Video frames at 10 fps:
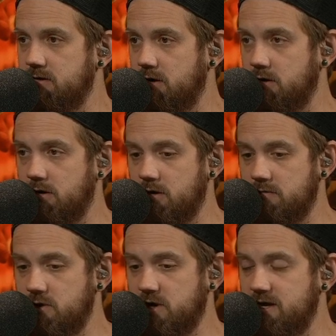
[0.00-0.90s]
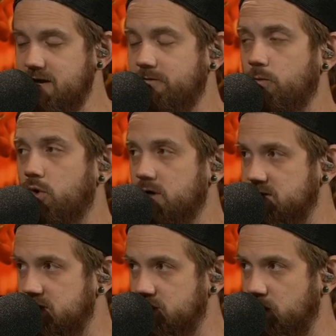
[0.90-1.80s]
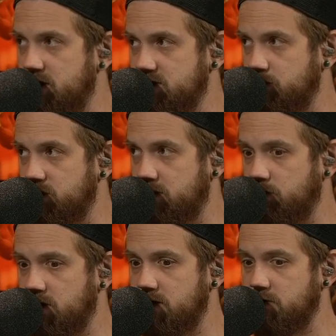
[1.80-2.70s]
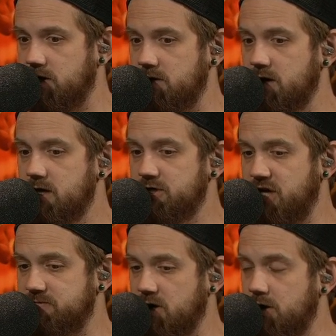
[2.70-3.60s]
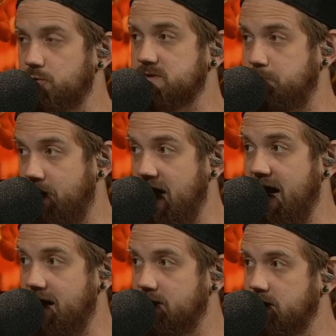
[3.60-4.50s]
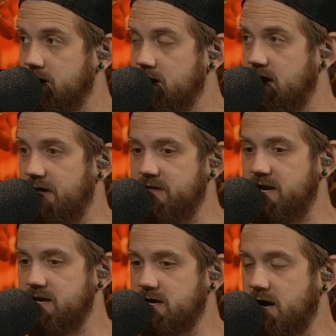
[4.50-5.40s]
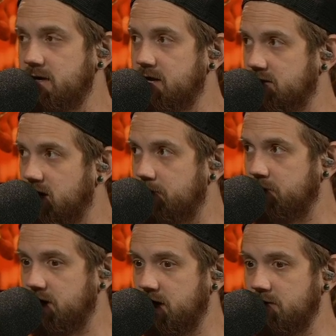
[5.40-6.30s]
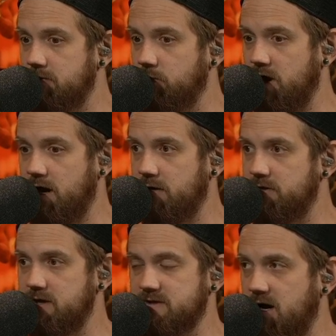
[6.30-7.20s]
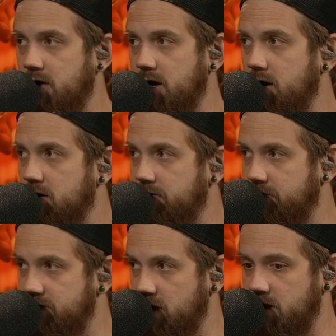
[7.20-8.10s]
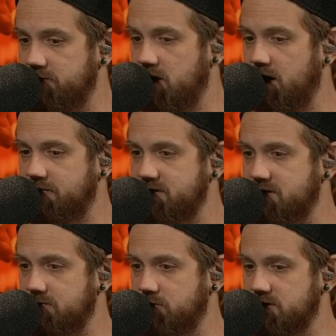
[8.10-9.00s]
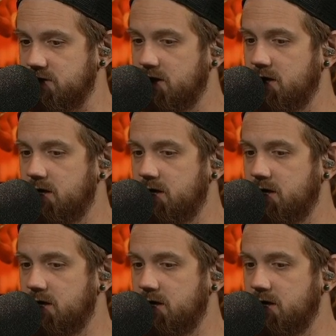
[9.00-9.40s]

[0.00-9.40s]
uh, you had an even worse situation week one where James Conner was bad. And then he got nicked up again while the entire narrative of the of the offseason was